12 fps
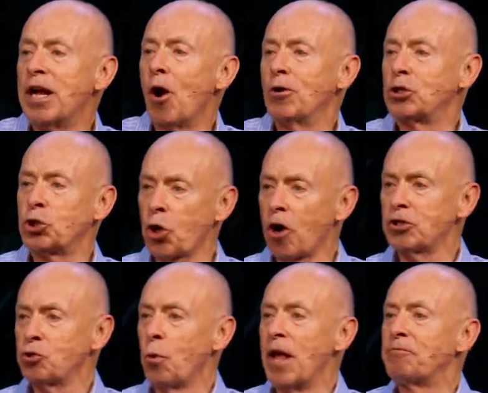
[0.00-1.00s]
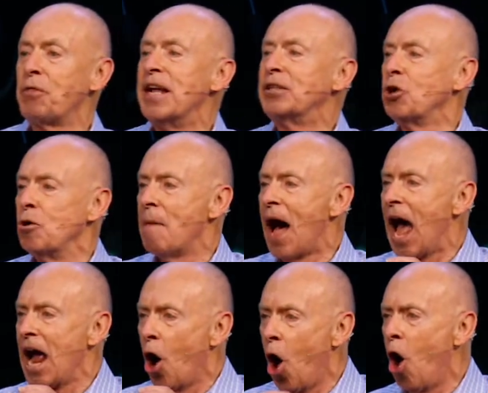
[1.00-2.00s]
we go to church with than to
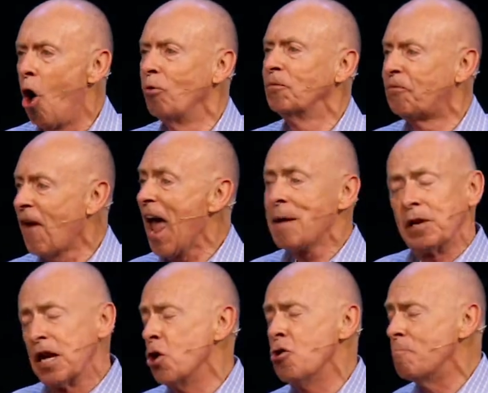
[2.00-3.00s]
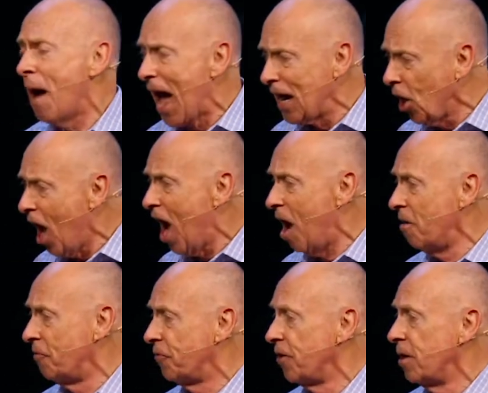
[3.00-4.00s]
my own family, whom I
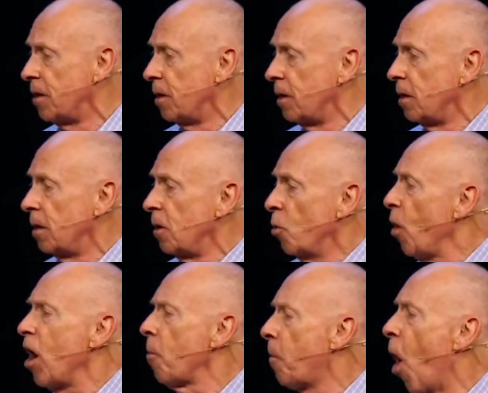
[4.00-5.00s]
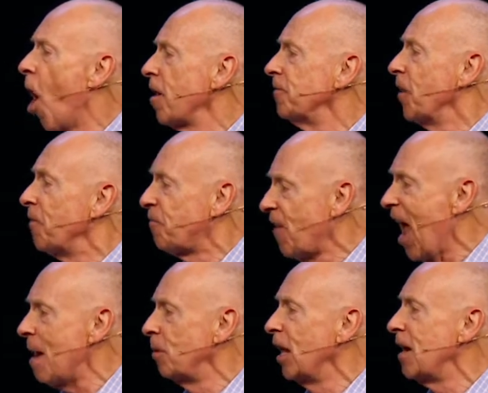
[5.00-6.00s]
love. We're part of the
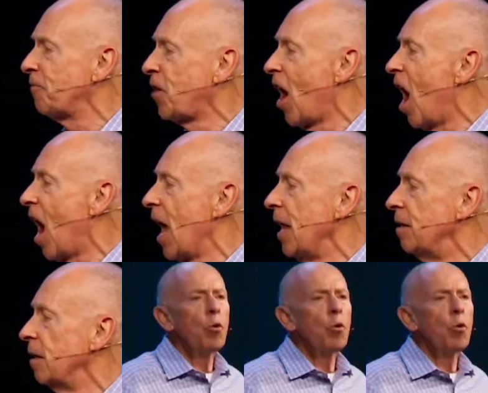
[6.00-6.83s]
family of God.